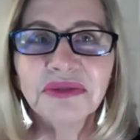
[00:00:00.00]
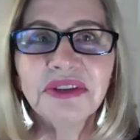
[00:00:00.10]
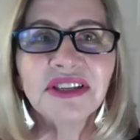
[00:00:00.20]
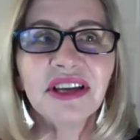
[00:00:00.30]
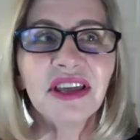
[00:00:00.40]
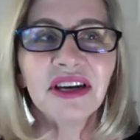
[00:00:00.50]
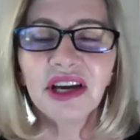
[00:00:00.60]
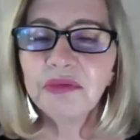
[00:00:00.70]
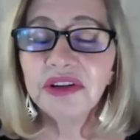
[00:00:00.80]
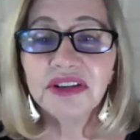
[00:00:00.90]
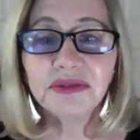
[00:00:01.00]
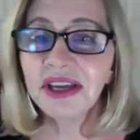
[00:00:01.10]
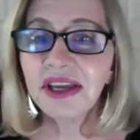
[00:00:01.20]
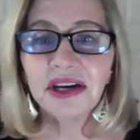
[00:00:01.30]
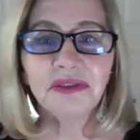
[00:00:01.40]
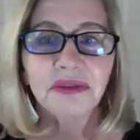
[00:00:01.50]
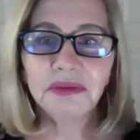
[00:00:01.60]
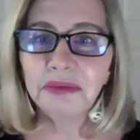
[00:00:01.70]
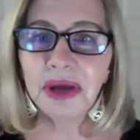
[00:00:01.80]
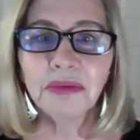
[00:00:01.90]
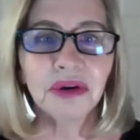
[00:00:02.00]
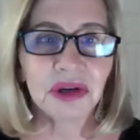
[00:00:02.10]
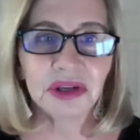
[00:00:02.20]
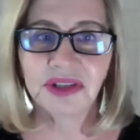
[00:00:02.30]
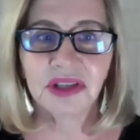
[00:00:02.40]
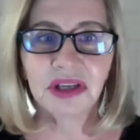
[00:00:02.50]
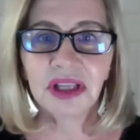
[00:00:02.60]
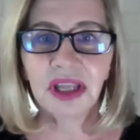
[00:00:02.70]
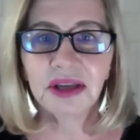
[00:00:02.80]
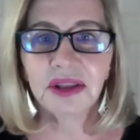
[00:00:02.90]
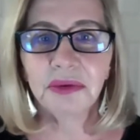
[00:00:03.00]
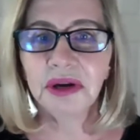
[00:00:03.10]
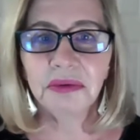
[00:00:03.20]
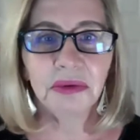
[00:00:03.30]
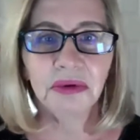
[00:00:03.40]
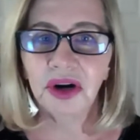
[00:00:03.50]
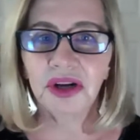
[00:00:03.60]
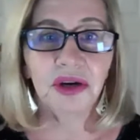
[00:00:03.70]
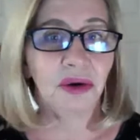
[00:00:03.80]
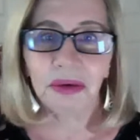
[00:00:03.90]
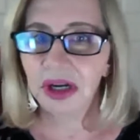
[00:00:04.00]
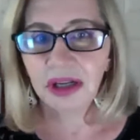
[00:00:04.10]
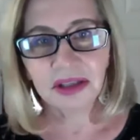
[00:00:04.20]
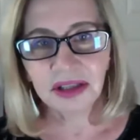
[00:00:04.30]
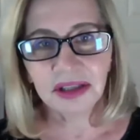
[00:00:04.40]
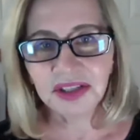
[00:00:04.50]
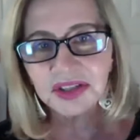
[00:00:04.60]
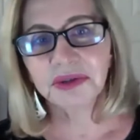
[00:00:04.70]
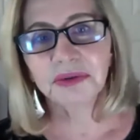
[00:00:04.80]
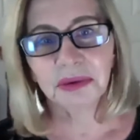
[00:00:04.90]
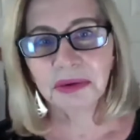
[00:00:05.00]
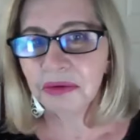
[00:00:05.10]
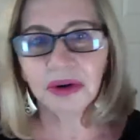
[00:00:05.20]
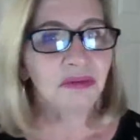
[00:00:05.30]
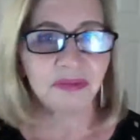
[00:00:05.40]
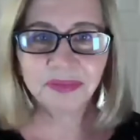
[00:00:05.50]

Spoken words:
say that now, because I can't remember us like the way we were, you know, just the way we were.